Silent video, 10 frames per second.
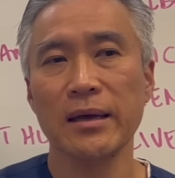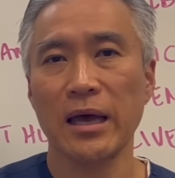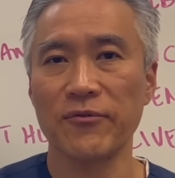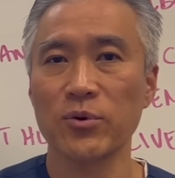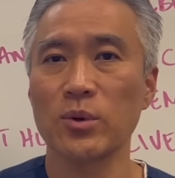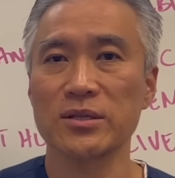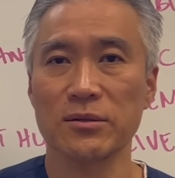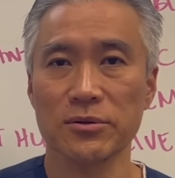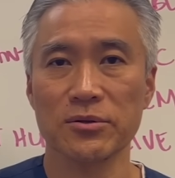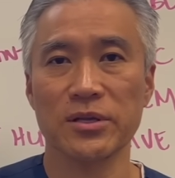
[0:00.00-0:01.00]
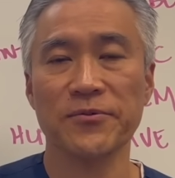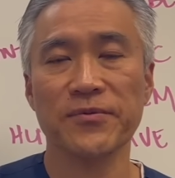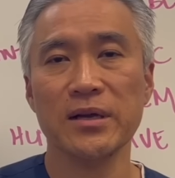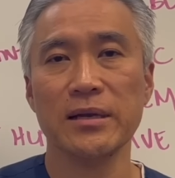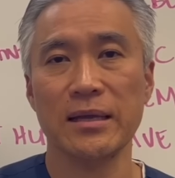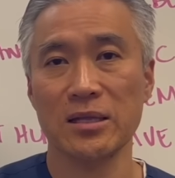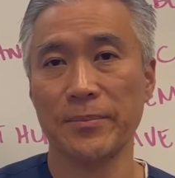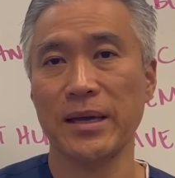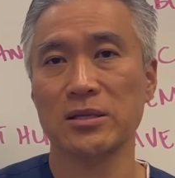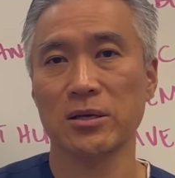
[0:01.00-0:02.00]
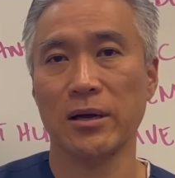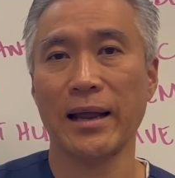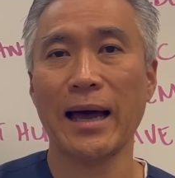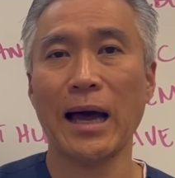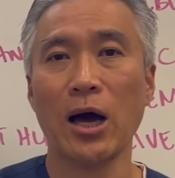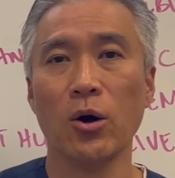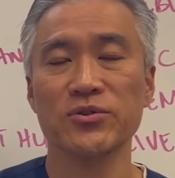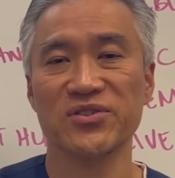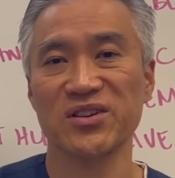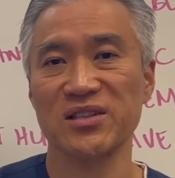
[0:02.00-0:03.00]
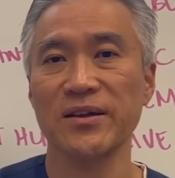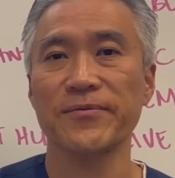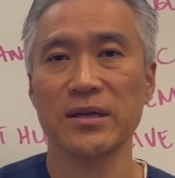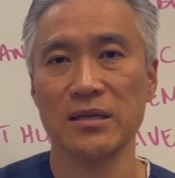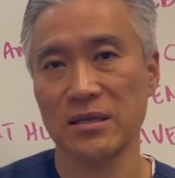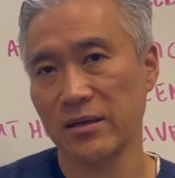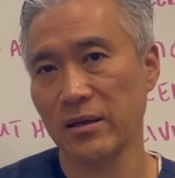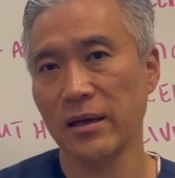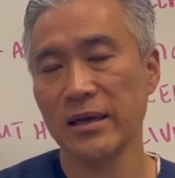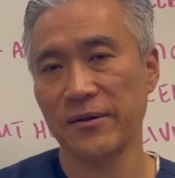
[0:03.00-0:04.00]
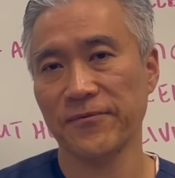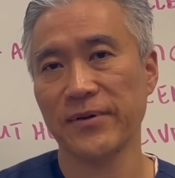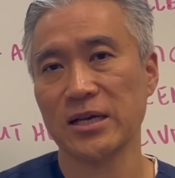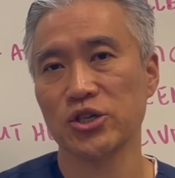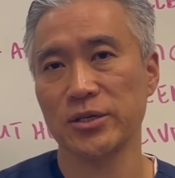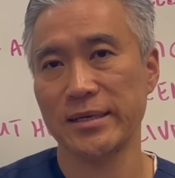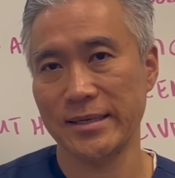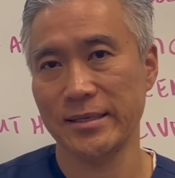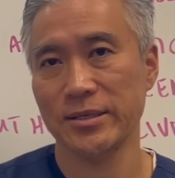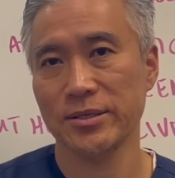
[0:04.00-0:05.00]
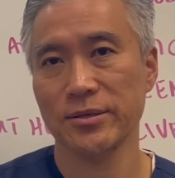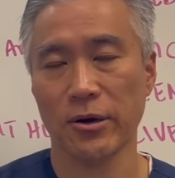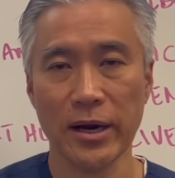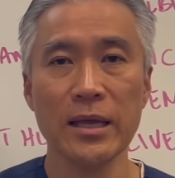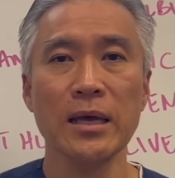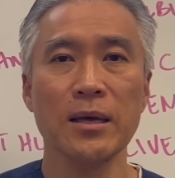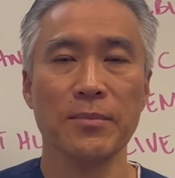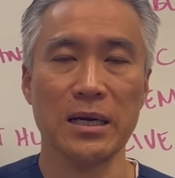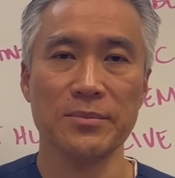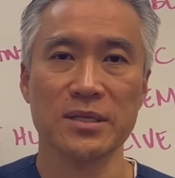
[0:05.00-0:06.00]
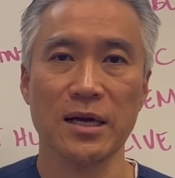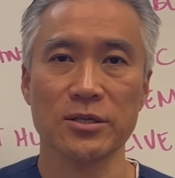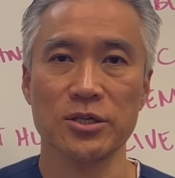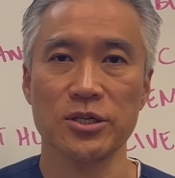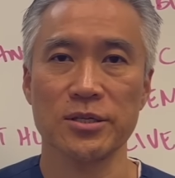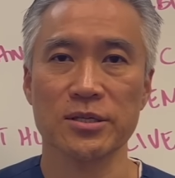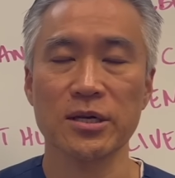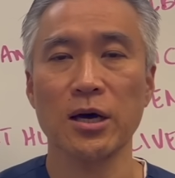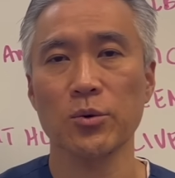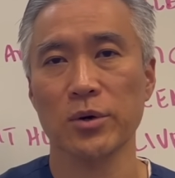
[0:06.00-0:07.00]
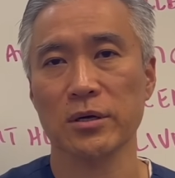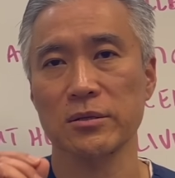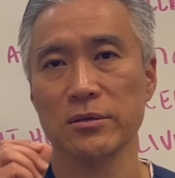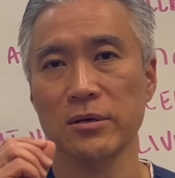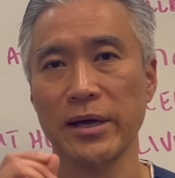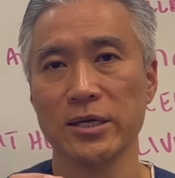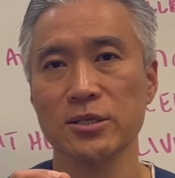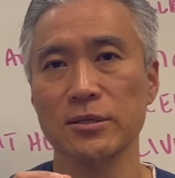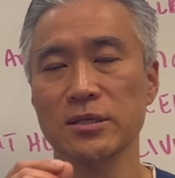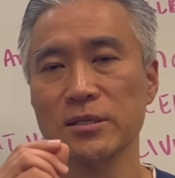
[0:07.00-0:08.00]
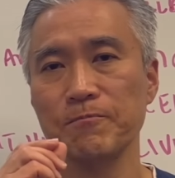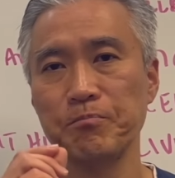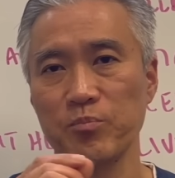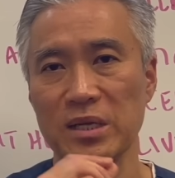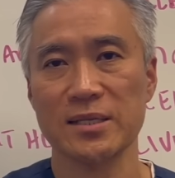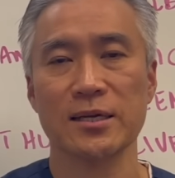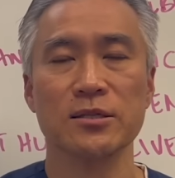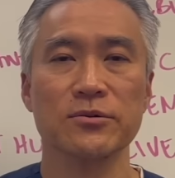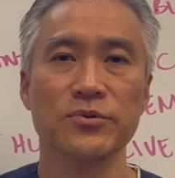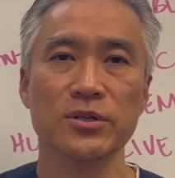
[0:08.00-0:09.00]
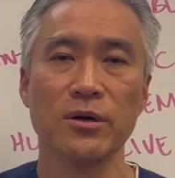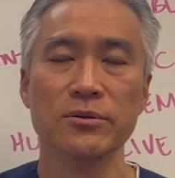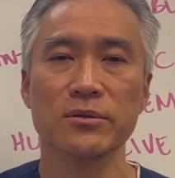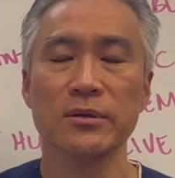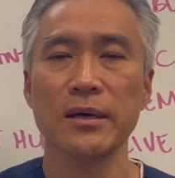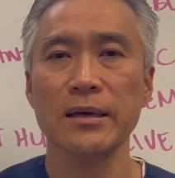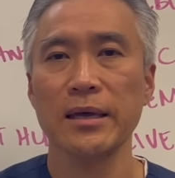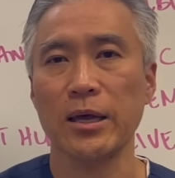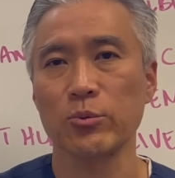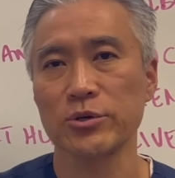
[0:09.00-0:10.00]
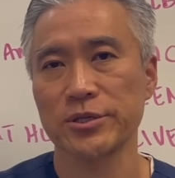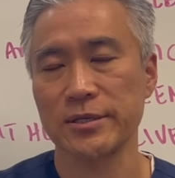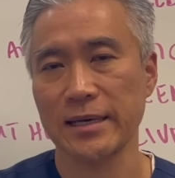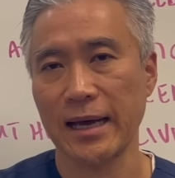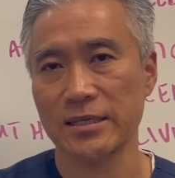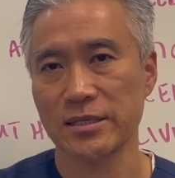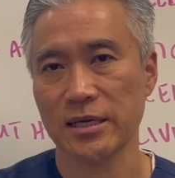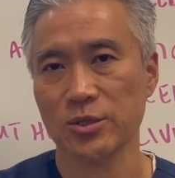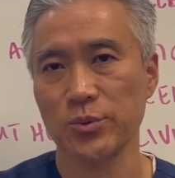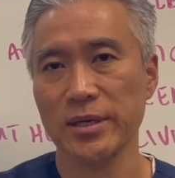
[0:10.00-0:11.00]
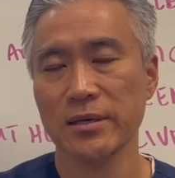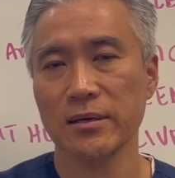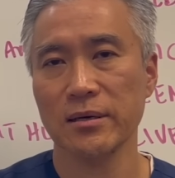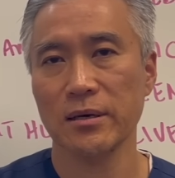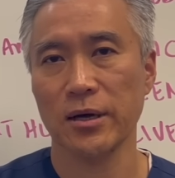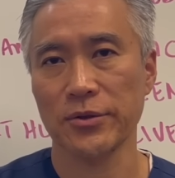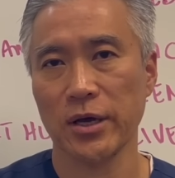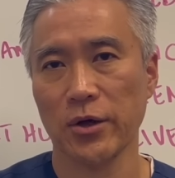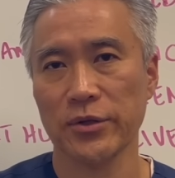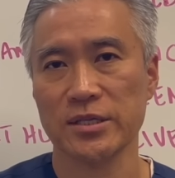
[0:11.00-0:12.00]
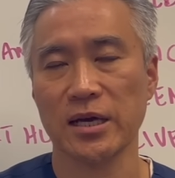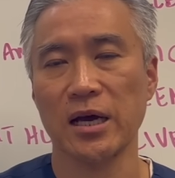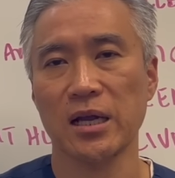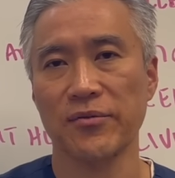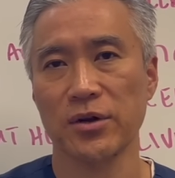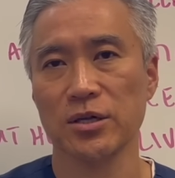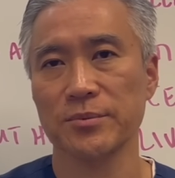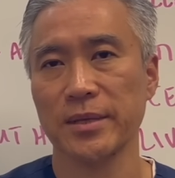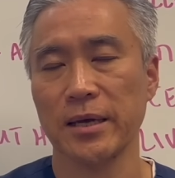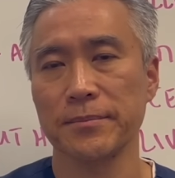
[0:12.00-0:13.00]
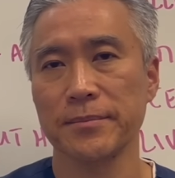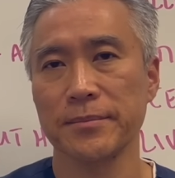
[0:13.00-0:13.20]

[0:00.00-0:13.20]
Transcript: Everyone's a little different and it depends on how significant the infection is. All right, my name is Dr. Jin Sung, where clinical excellence meets excellent results, and we'll see you guys next week on the healthy side. Have an awesome day.